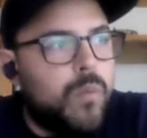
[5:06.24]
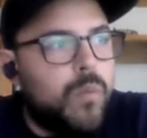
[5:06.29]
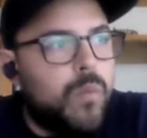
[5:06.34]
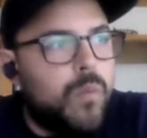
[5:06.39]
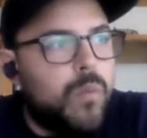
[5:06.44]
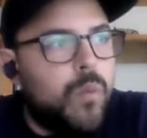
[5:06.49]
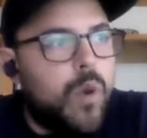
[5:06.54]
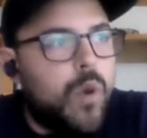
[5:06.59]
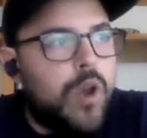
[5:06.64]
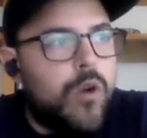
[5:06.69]

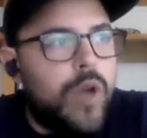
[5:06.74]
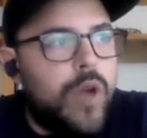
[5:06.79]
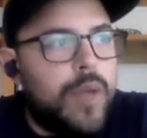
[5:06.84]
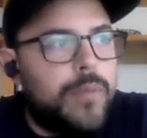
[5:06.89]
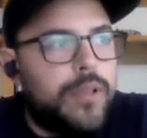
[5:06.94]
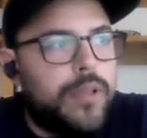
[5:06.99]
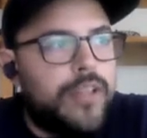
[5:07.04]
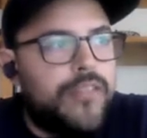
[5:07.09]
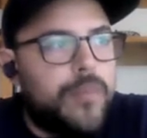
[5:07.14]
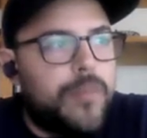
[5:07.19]
What do I
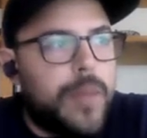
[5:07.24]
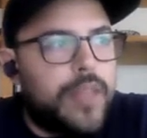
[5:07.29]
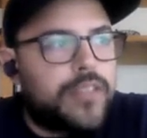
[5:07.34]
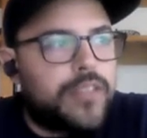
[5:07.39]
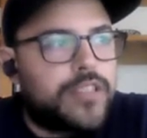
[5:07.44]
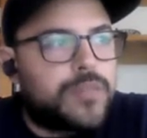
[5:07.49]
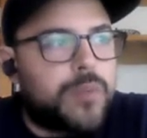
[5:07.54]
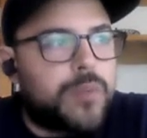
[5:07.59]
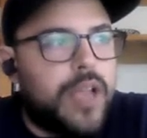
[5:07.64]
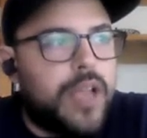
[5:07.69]
believe about
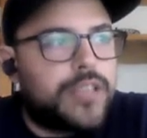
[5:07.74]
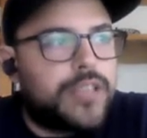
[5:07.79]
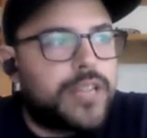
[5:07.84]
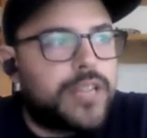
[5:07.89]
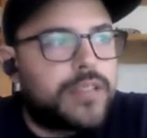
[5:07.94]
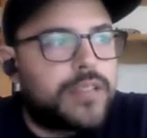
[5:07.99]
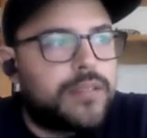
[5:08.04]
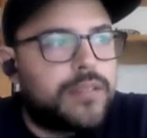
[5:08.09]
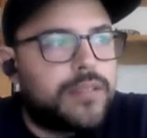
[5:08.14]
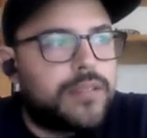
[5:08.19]
this
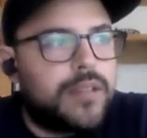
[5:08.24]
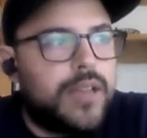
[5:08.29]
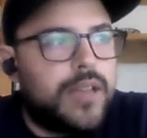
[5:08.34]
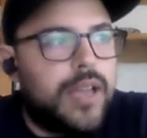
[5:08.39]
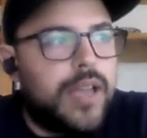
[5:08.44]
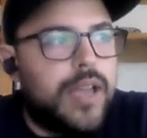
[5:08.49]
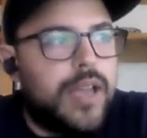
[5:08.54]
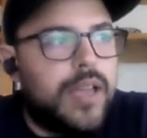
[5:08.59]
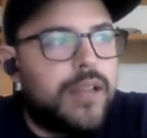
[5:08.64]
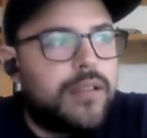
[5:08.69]
project,
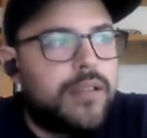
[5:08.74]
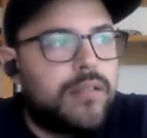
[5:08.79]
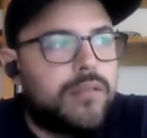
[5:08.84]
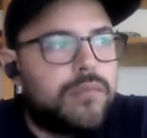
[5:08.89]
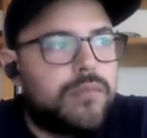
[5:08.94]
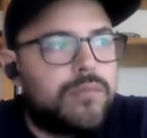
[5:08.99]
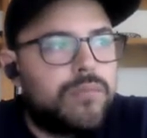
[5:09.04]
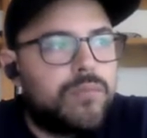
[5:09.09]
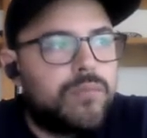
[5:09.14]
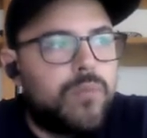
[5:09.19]
and
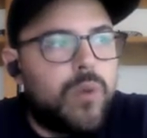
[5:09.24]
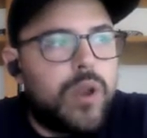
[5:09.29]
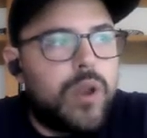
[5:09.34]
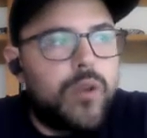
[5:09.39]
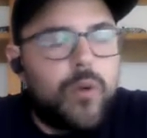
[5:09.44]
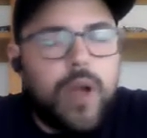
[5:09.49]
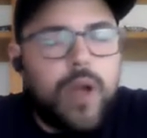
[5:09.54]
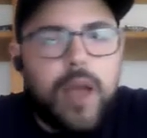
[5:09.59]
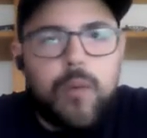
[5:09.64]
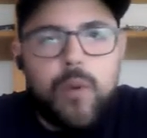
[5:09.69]

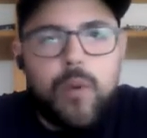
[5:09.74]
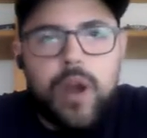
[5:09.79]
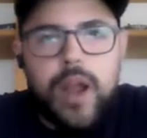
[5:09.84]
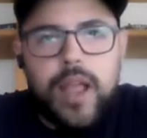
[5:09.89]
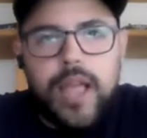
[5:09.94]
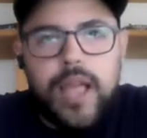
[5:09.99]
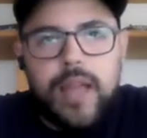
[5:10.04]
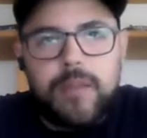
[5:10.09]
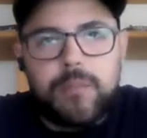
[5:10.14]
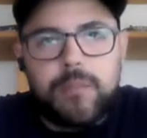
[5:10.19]
where I
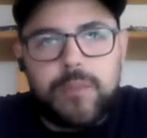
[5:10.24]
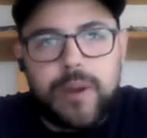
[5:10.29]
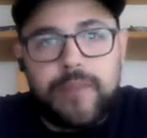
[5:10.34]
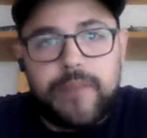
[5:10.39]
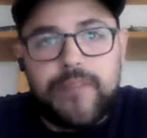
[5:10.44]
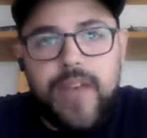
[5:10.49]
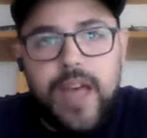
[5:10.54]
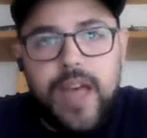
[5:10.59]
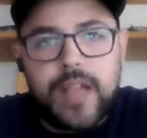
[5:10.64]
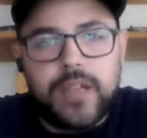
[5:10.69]
can bring
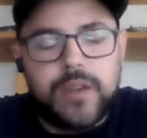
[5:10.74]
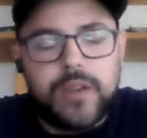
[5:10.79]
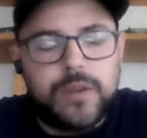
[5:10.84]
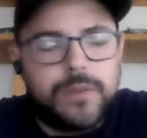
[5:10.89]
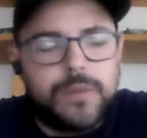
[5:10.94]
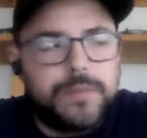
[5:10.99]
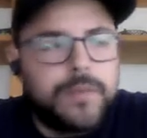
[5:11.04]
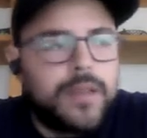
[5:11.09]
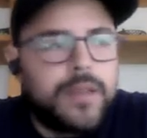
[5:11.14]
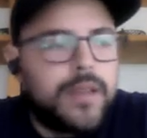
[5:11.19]
value?
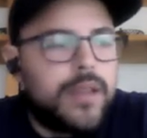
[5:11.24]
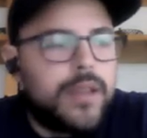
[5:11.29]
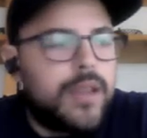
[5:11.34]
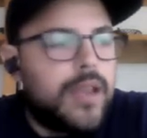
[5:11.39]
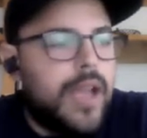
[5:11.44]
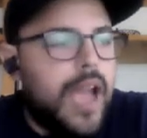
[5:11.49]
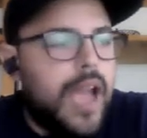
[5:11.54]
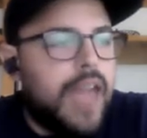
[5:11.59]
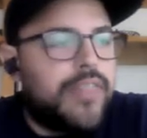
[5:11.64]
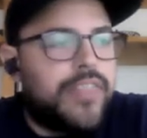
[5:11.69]

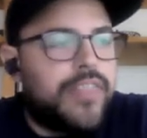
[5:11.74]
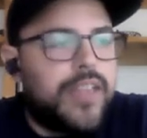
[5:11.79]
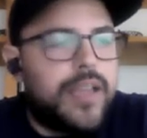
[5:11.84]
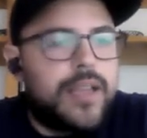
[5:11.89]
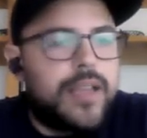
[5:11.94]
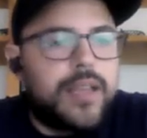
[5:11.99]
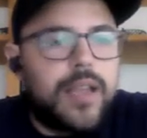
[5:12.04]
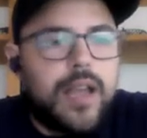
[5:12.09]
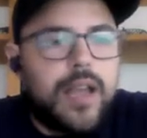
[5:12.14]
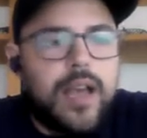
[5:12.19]
I
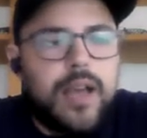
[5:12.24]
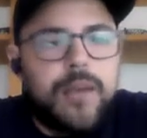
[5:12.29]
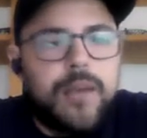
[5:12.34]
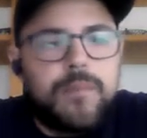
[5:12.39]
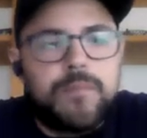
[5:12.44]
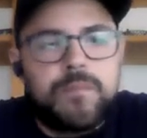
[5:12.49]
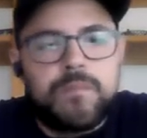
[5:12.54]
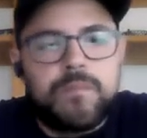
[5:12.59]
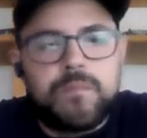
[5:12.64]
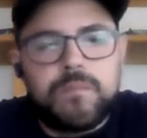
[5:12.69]
think
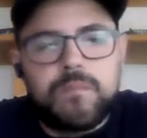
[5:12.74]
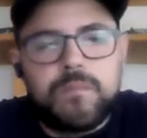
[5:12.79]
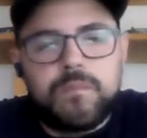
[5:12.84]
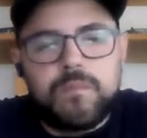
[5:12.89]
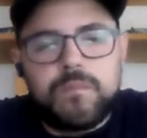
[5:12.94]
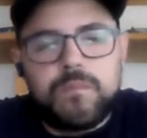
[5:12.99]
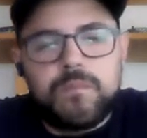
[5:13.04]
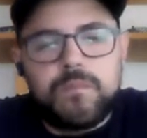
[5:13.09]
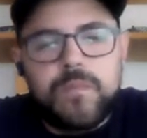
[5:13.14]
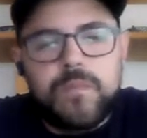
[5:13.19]

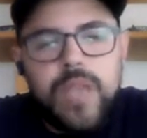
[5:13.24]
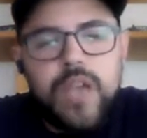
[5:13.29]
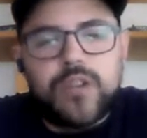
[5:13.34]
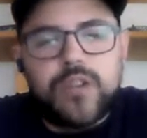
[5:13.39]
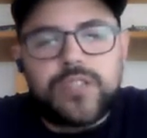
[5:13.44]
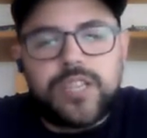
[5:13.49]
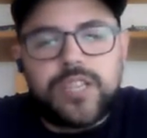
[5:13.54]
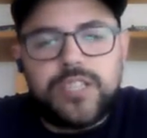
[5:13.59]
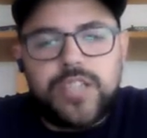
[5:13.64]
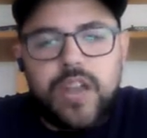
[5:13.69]

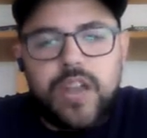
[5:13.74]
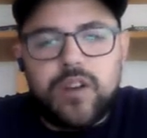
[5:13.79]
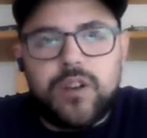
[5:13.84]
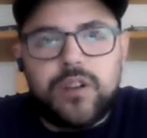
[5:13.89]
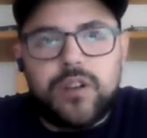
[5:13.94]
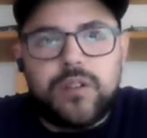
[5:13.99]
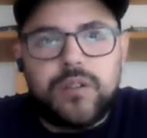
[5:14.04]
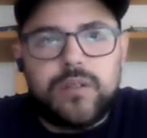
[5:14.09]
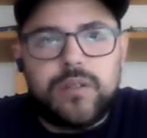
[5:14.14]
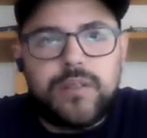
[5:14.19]
EOS in
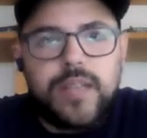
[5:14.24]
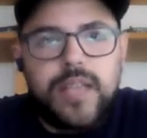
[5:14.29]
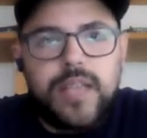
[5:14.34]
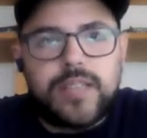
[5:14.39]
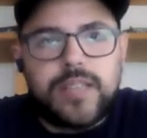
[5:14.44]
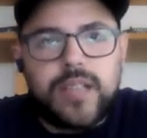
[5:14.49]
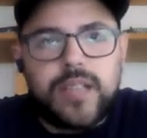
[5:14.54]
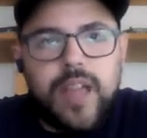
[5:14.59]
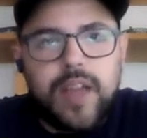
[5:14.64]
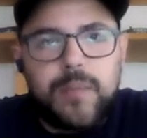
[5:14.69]
general
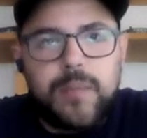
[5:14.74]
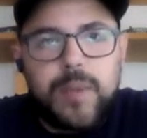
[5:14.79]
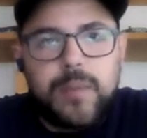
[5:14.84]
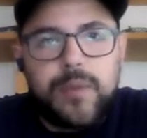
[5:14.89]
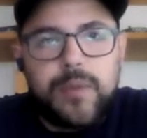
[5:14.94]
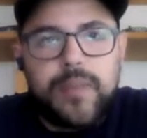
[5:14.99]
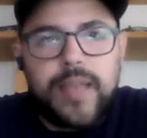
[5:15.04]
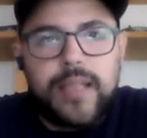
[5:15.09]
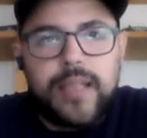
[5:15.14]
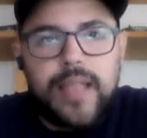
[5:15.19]
needs a lot of
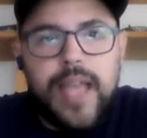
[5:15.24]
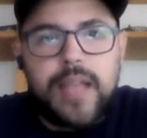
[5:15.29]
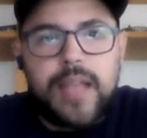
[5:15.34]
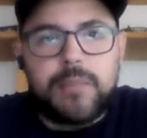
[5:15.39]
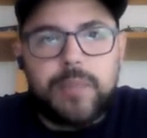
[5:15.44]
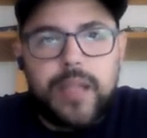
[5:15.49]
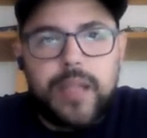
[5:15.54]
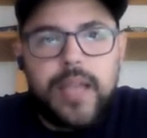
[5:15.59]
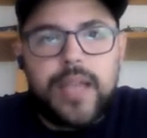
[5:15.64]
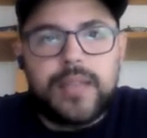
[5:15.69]
people that
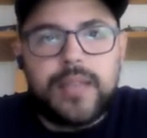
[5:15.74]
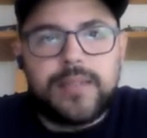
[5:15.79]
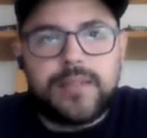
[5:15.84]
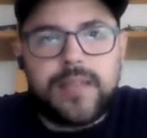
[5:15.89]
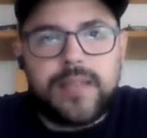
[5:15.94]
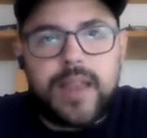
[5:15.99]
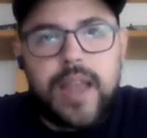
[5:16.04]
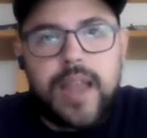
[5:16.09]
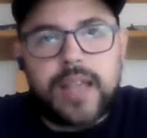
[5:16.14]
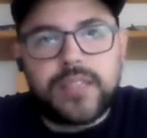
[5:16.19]
land planes,
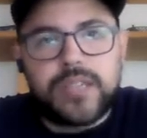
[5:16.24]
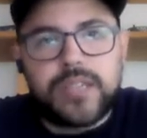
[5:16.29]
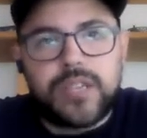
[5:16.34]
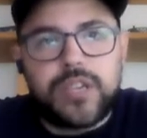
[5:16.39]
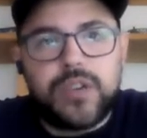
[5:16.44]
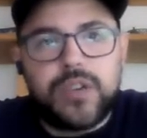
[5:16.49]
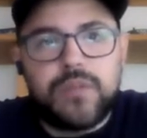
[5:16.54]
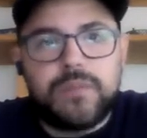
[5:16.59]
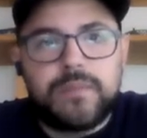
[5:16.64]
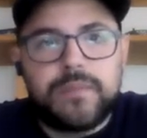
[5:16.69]
that
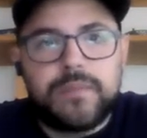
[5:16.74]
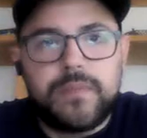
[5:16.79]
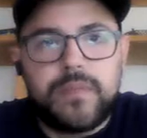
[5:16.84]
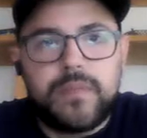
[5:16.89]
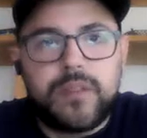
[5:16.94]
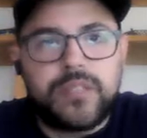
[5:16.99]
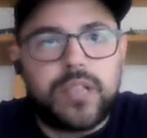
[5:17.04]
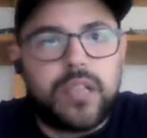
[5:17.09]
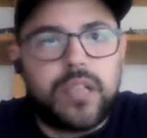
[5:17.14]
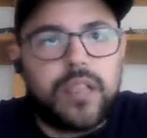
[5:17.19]
execute.
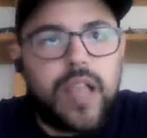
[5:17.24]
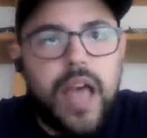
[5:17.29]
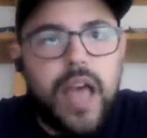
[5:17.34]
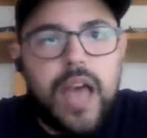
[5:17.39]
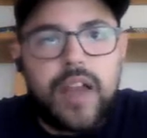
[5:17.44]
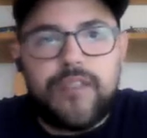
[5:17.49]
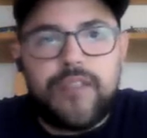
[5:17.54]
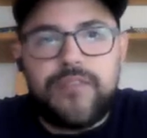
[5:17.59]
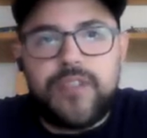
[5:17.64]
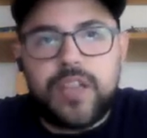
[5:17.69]
There's a
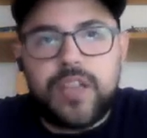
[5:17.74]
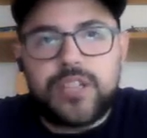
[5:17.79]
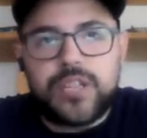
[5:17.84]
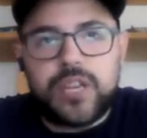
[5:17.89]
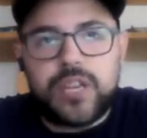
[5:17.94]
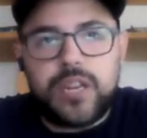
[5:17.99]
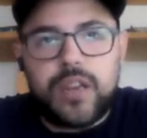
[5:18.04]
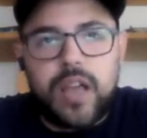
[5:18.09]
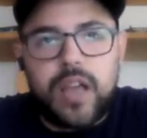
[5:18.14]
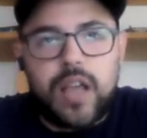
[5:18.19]
lot of
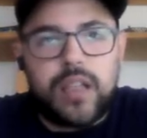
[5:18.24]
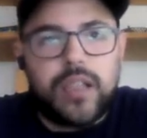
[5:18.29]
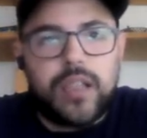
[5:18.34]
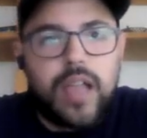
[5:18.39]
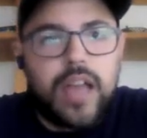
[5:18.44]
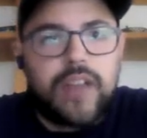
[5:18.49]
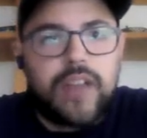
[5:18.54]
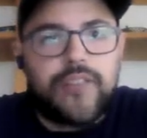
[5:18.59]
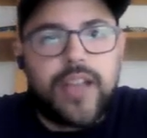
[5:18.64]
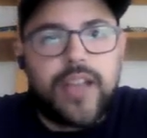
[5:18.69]
vision, a
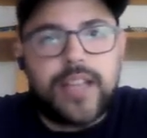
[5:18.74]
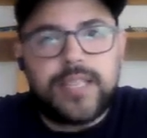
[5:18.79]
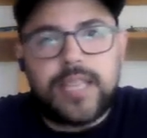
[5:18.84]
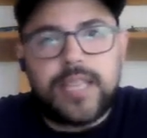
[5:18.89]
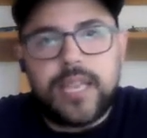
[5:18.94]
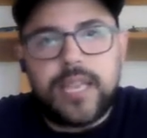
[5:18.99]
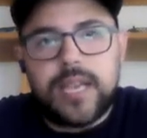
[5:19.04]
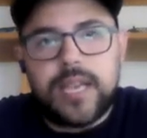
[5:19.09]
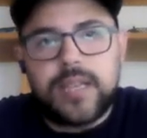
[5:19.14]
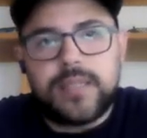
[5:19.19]
lot of
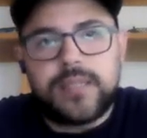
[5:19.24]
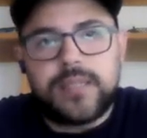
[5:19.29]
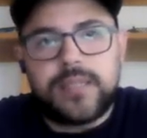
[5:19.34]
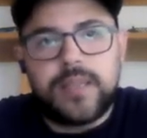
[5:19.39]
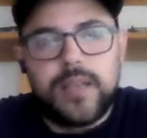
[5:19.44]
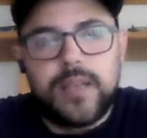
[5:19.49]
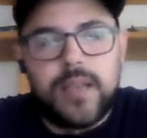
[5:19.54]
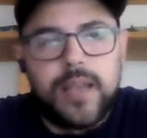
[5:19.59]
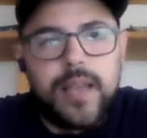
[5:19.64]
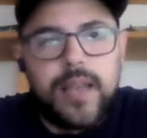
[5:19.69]
ideas,
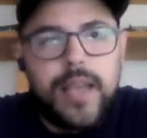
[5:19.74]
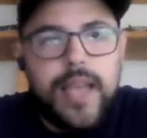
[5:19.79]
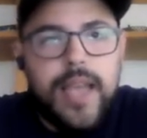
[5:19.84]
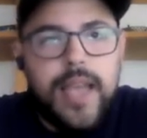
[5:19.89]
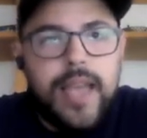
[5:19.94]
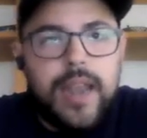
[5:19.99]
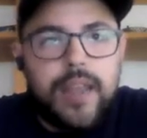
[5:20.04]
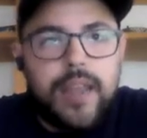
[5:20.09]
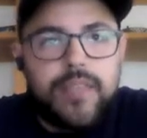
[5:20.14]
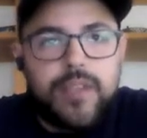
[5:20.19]

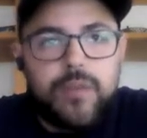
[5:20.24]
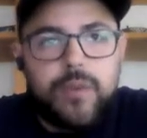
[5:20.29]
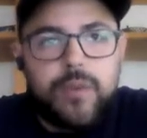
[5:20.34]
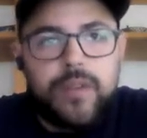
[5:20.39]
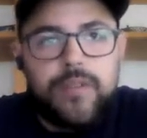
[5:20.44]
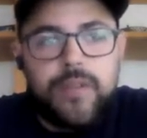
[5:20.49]
and I think